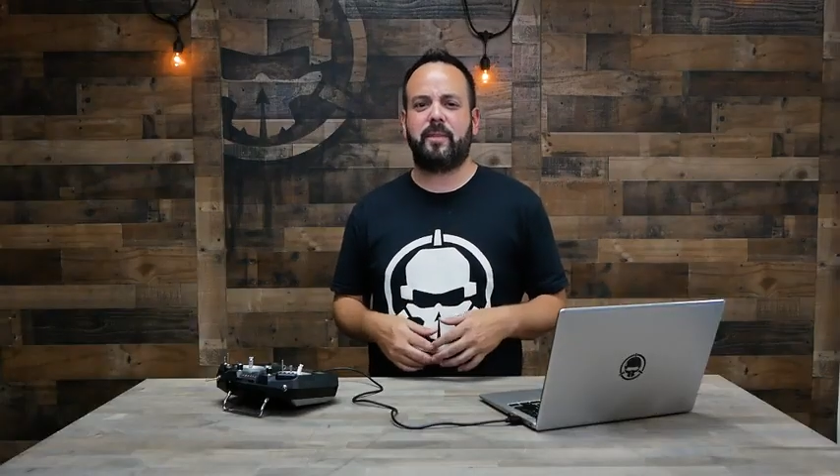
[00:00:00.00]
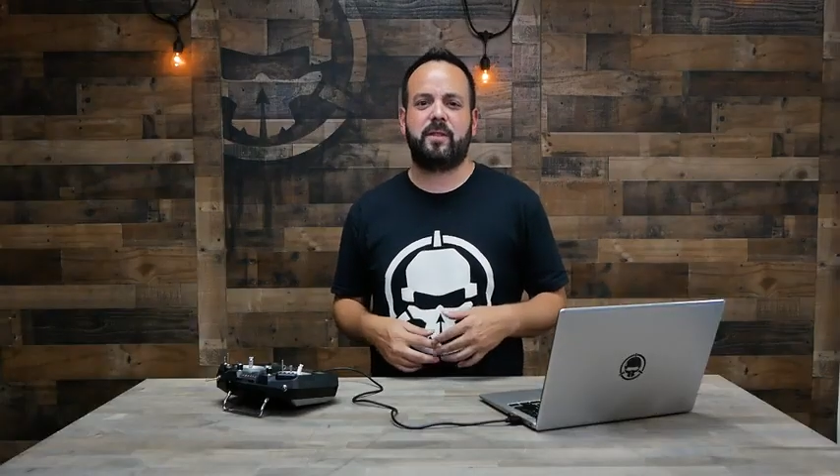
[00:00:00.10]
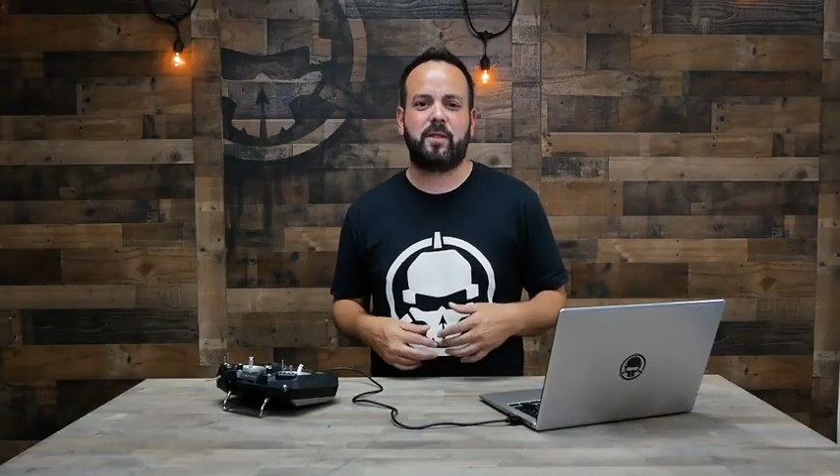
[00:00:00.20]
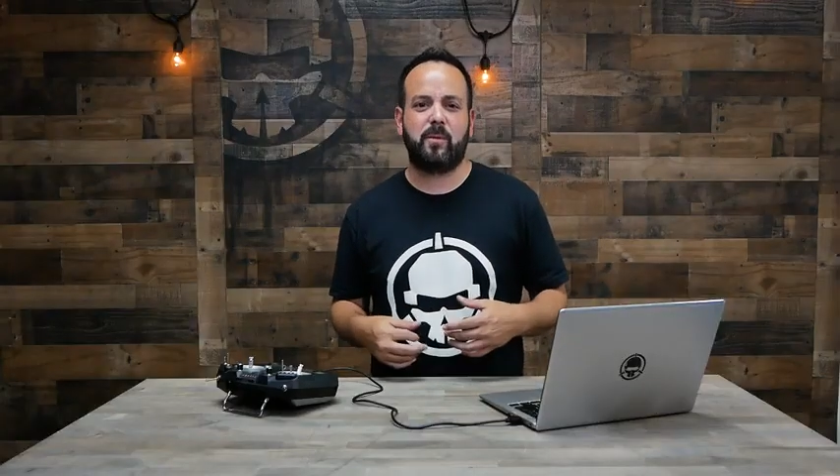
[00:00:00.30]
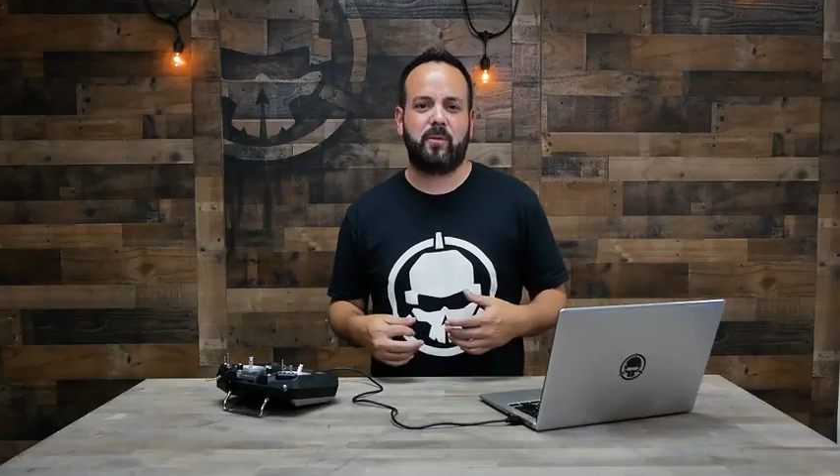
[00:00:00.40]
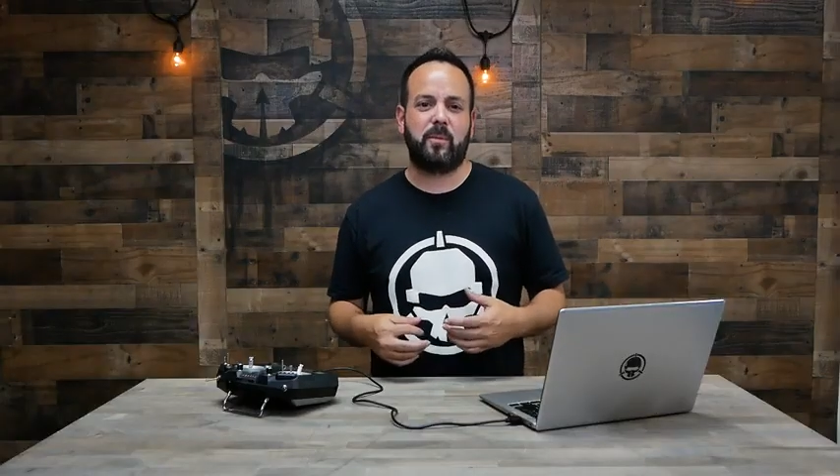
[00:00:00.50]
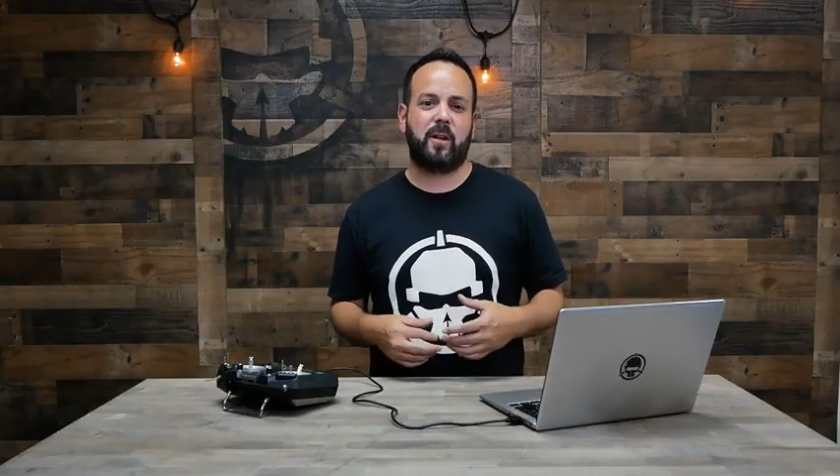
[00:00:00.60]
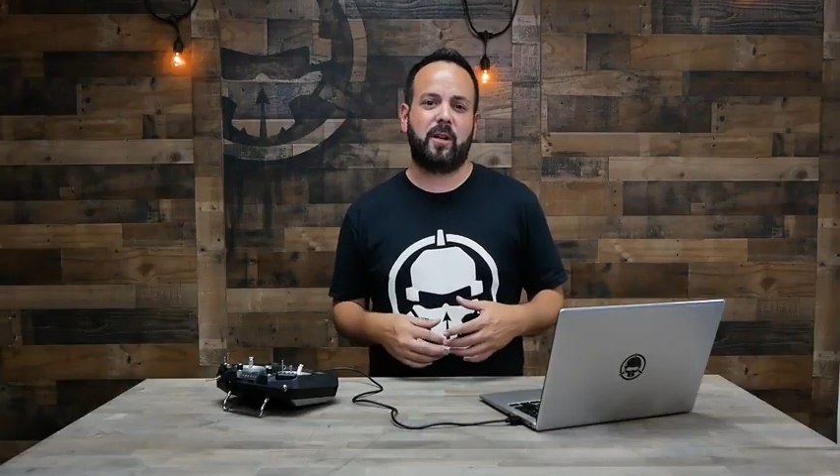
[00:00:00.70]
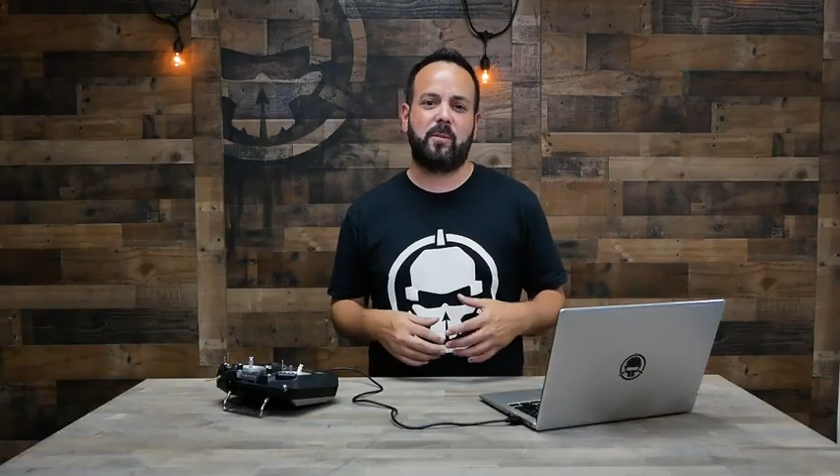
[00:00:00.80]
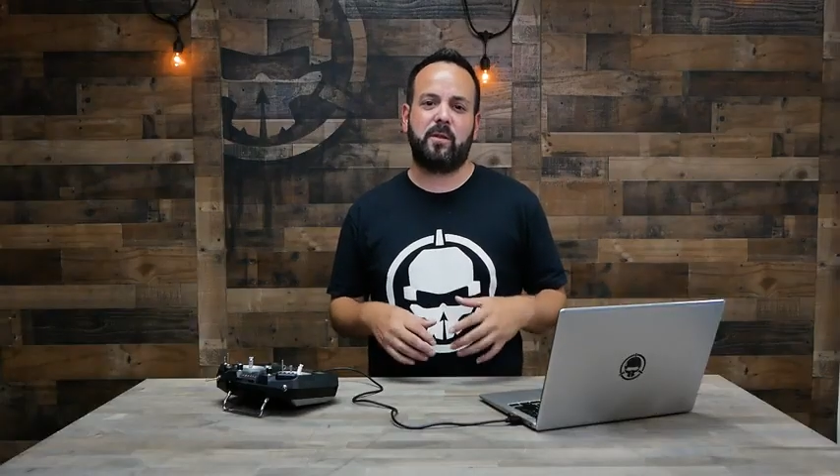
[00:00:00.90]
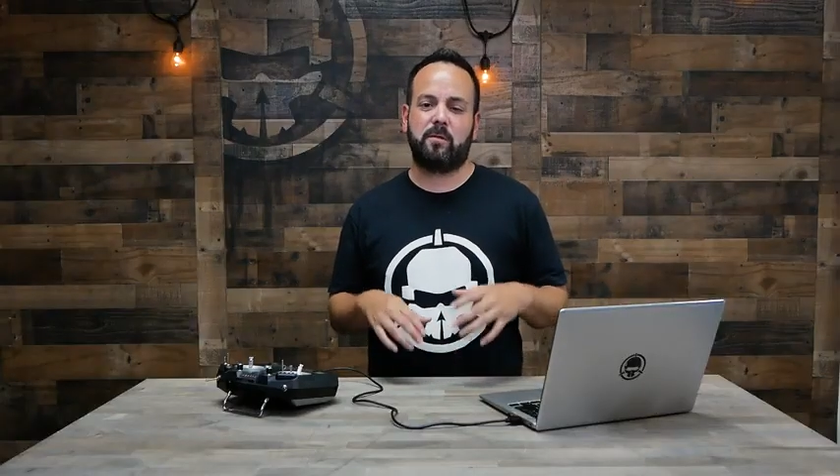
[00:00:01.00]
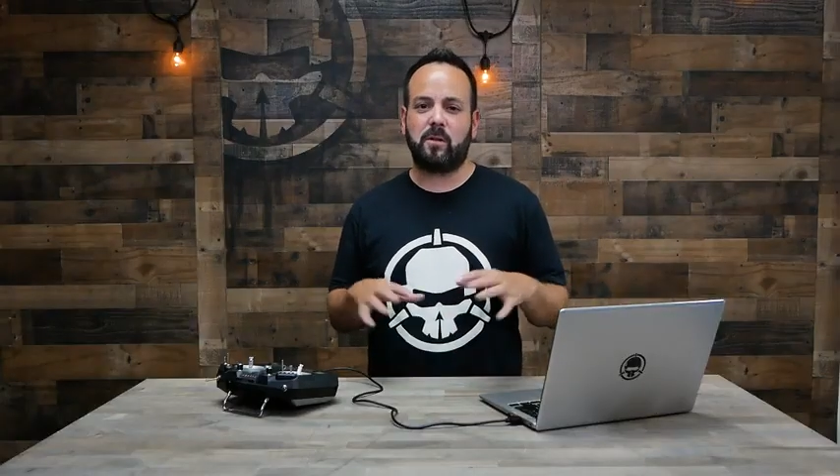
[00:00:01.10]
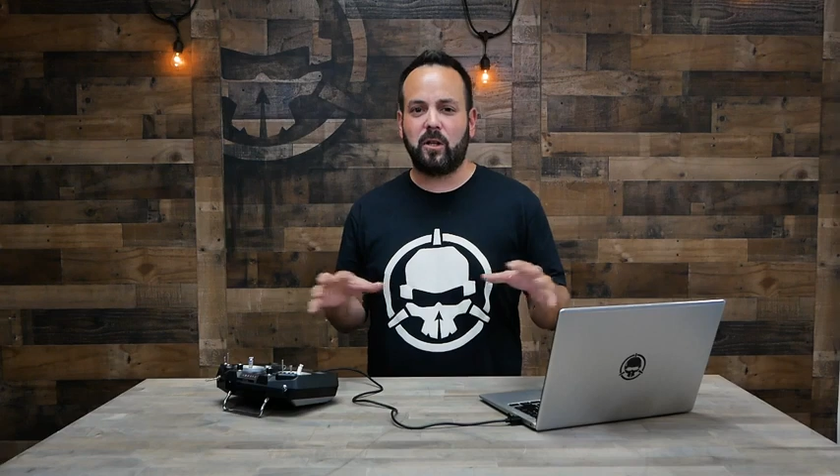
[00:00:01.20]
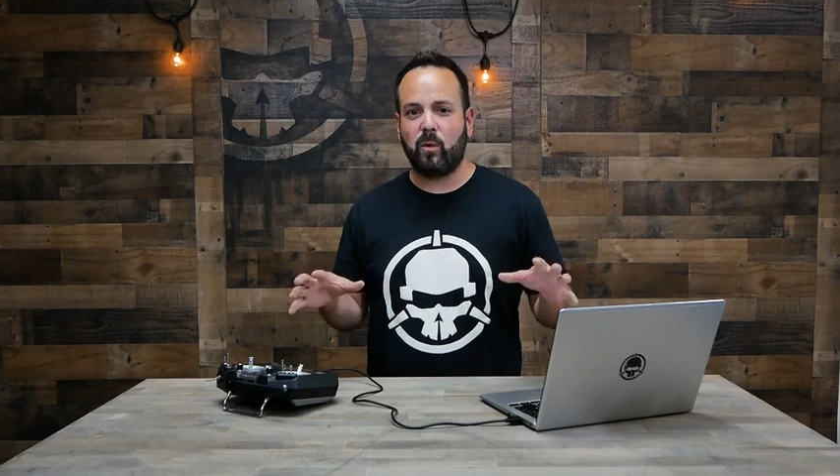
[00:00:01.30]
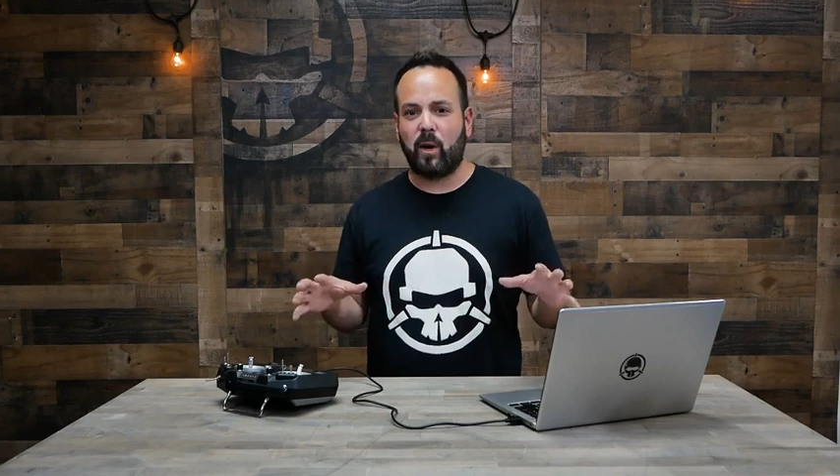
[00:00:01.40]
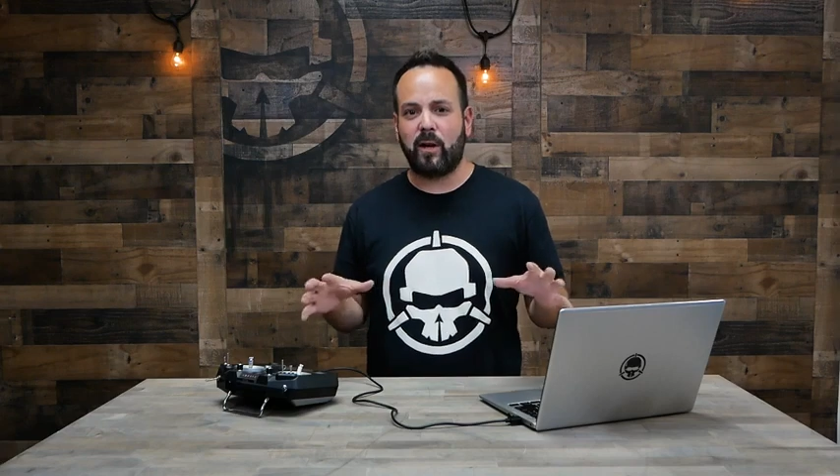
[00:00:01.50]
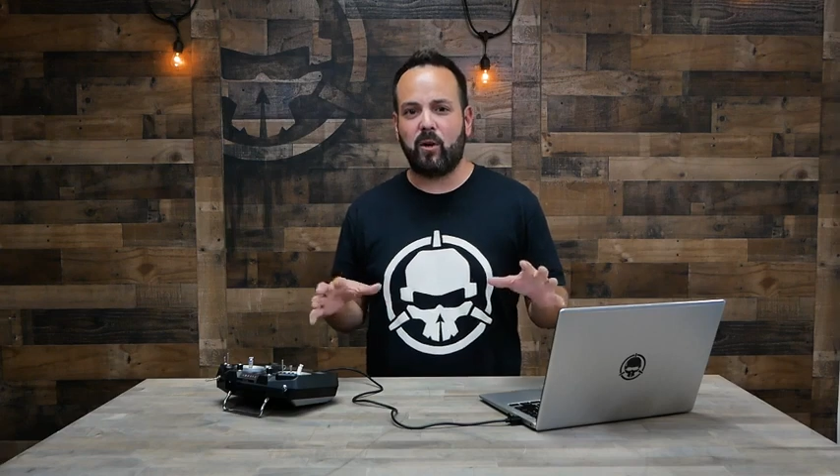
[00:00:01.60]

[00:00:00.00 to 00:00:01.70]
Some of them are going to be really wide